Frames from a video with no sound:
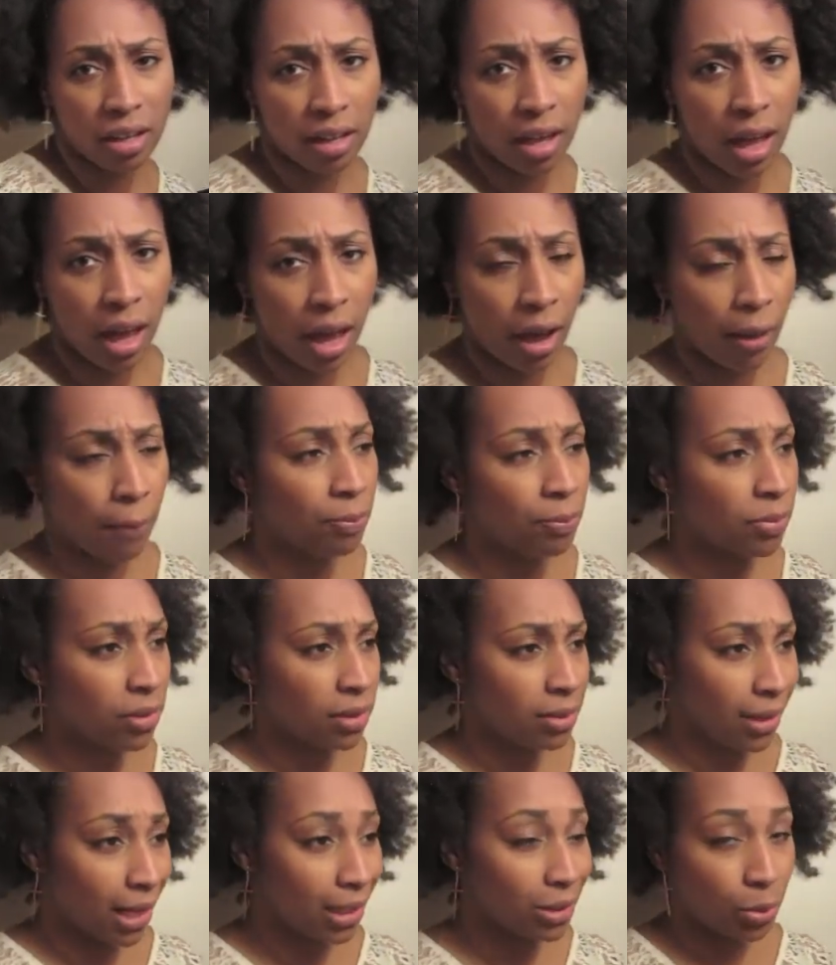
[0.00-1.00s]

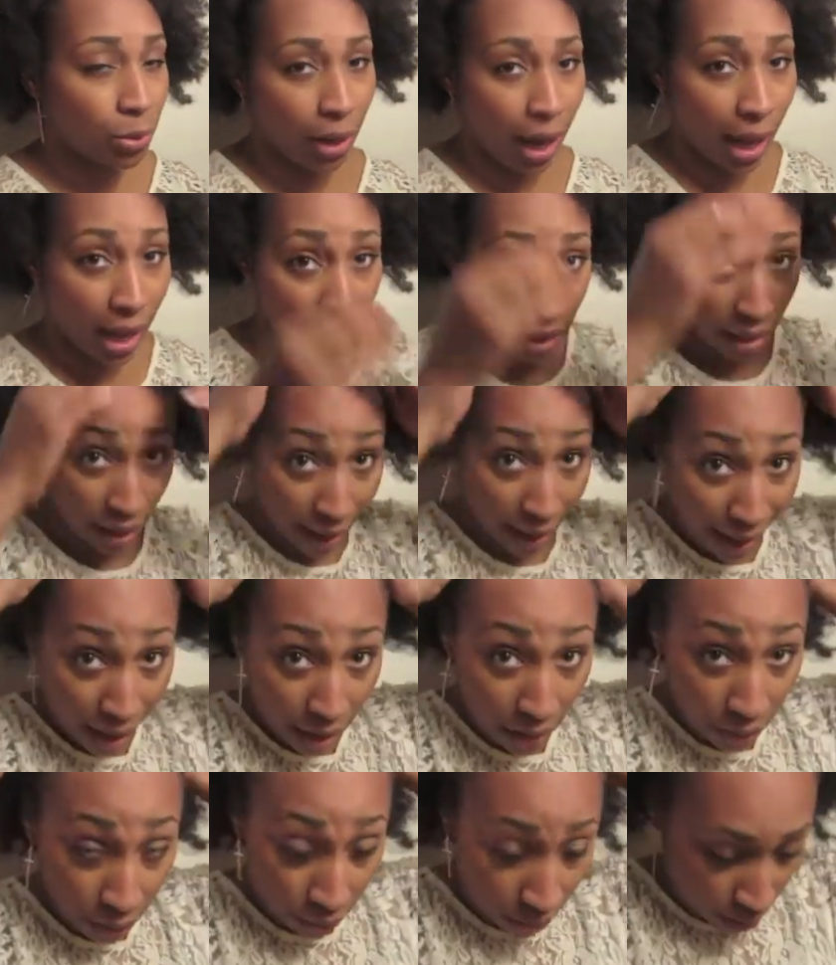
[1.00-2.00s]
That's what I
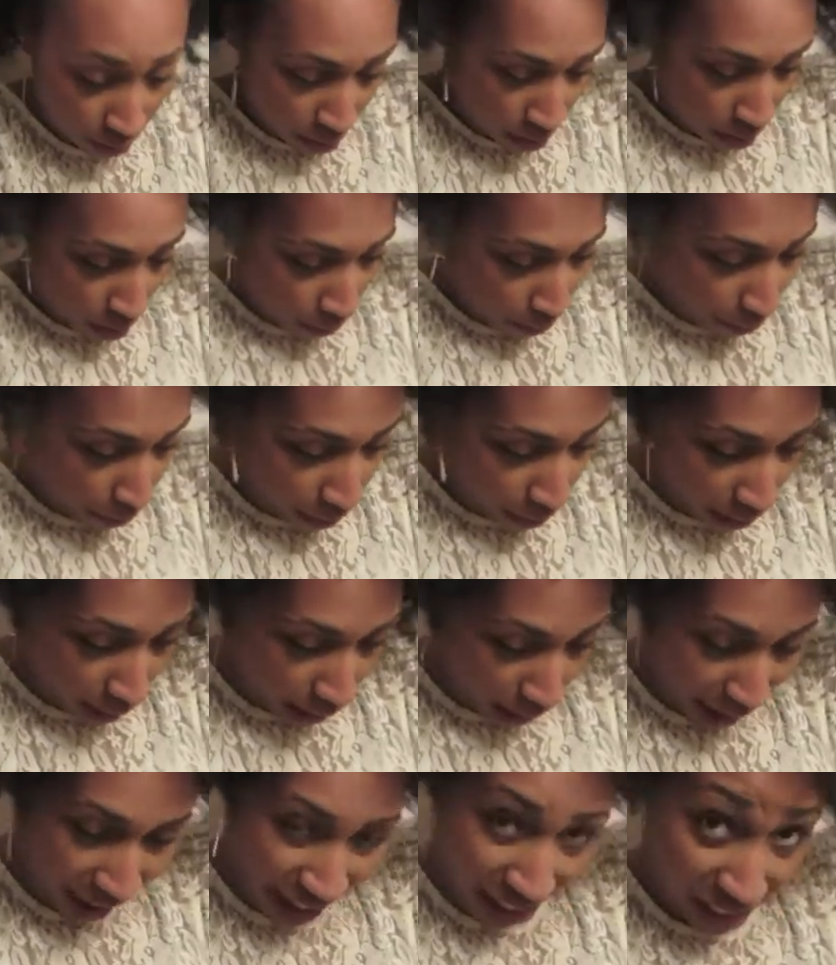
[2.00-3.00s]
have, but
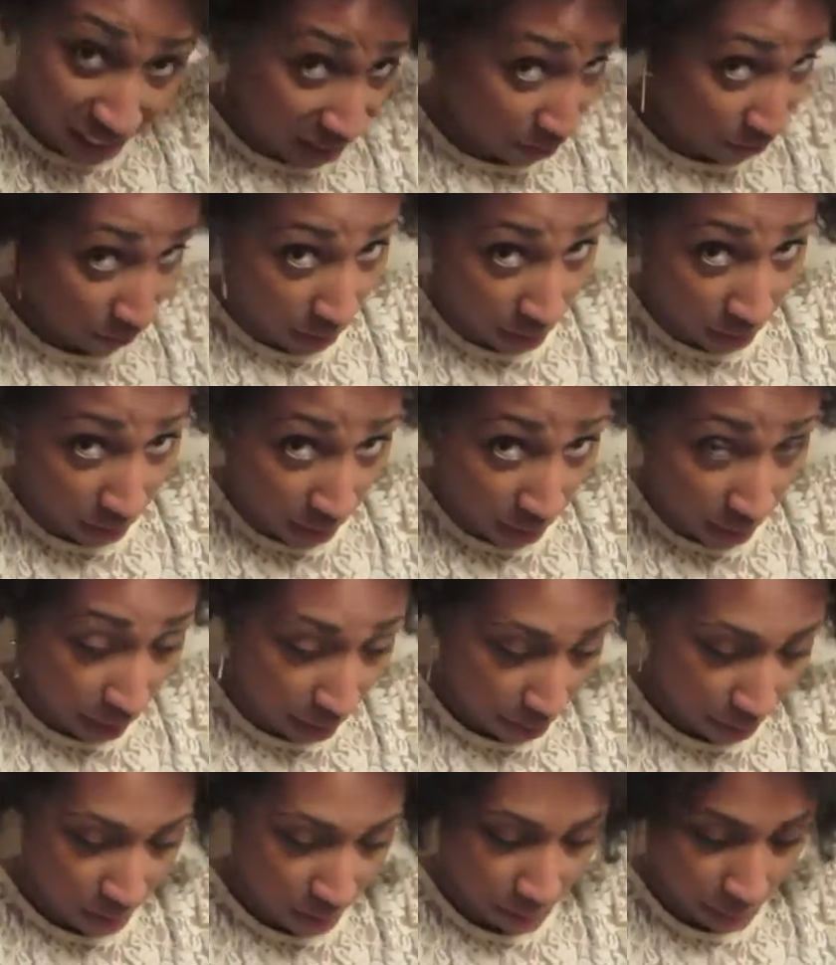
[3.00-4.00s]
I can't find it right now. I
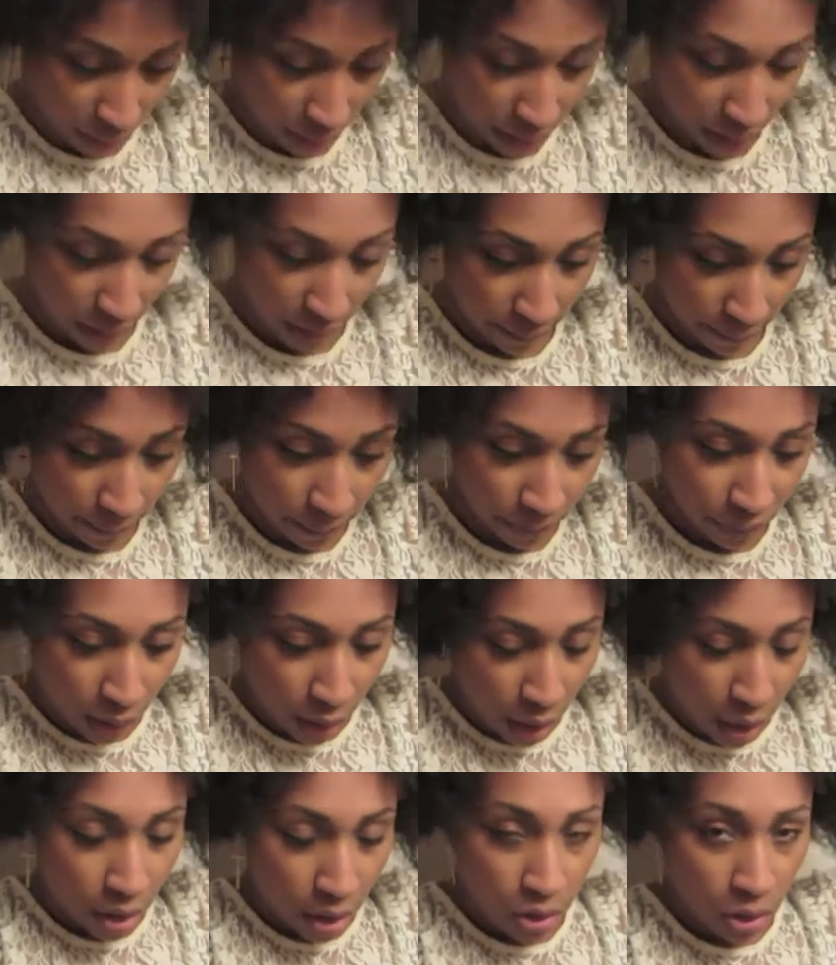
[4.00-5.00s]
misplaced it.
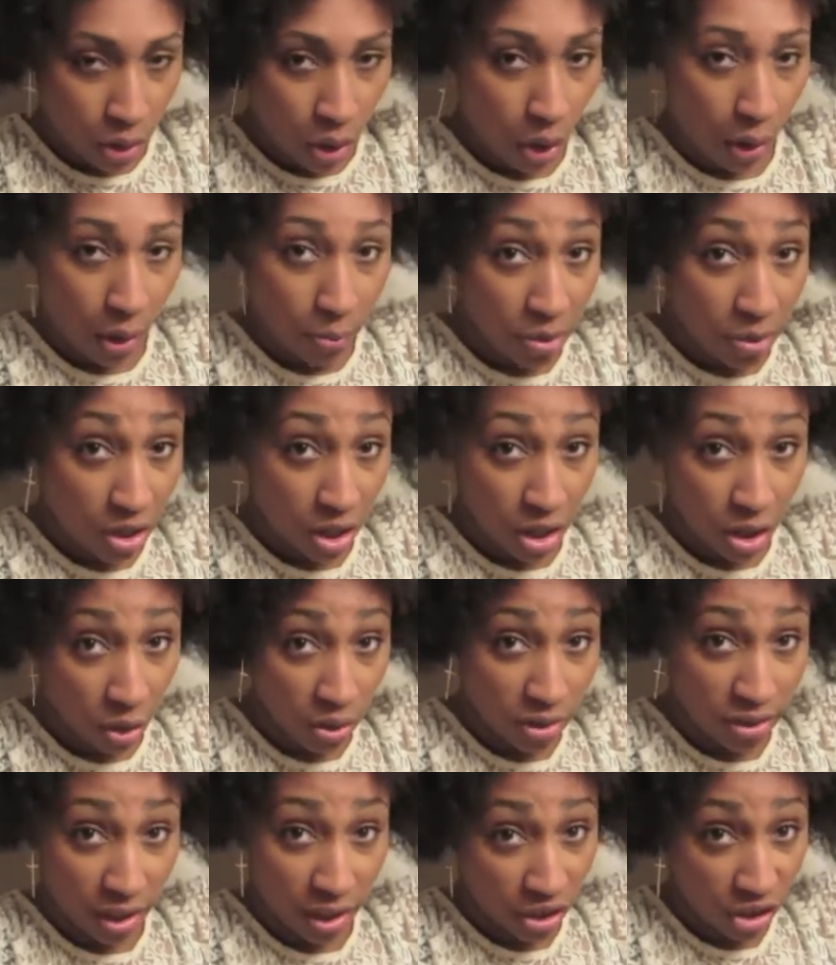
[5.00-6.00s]
So I'm just going to go
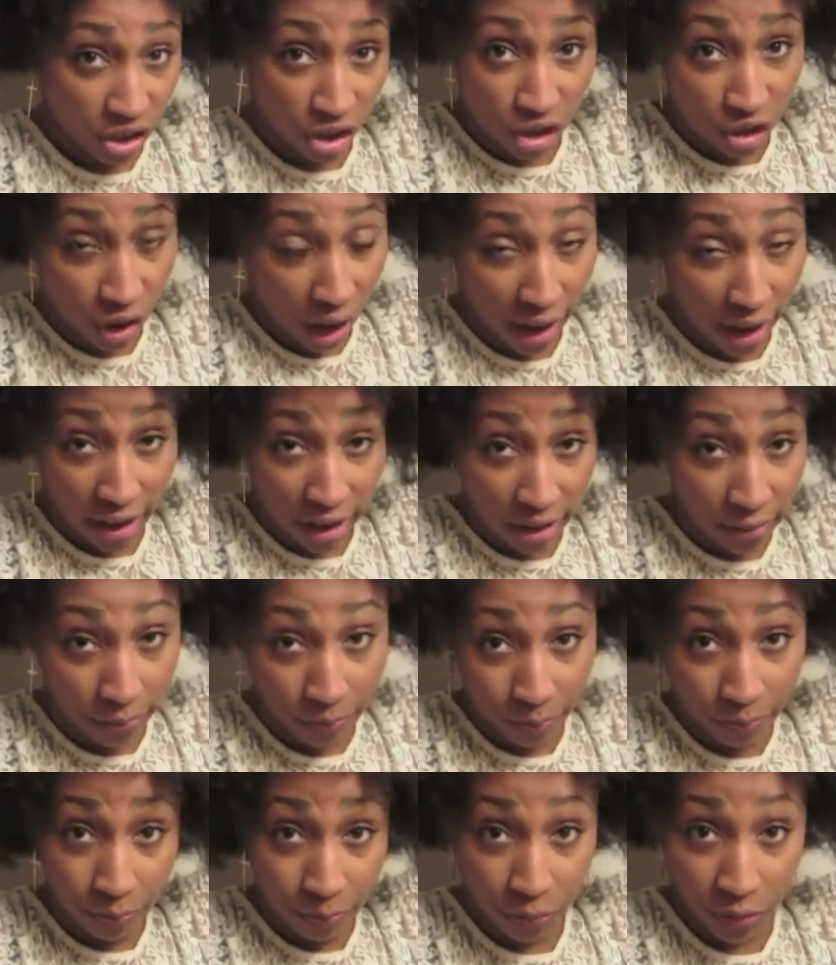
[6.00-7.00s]
sit under the dryer
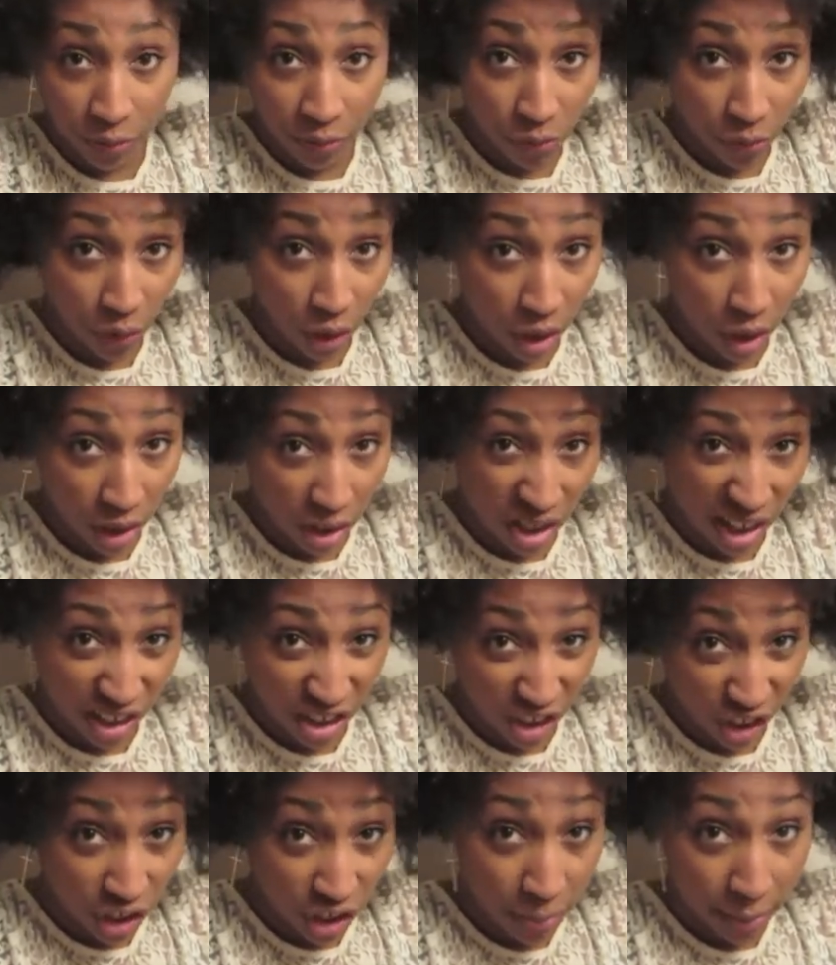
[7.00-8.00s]
for like
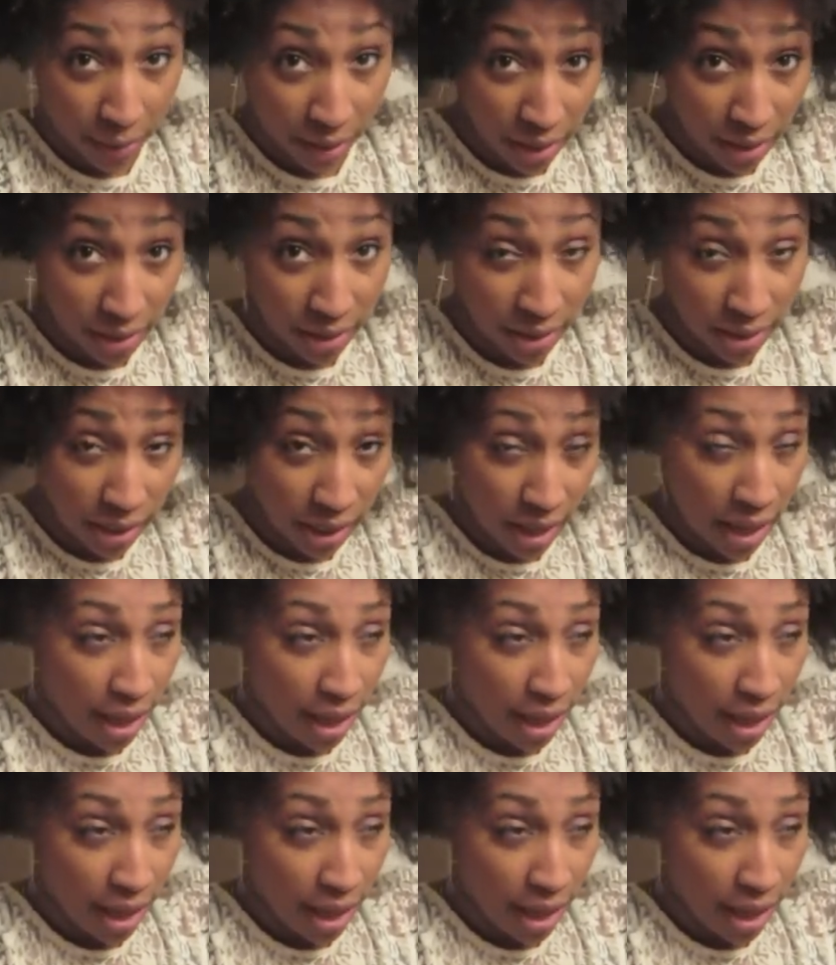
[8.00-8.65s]
30 minutes.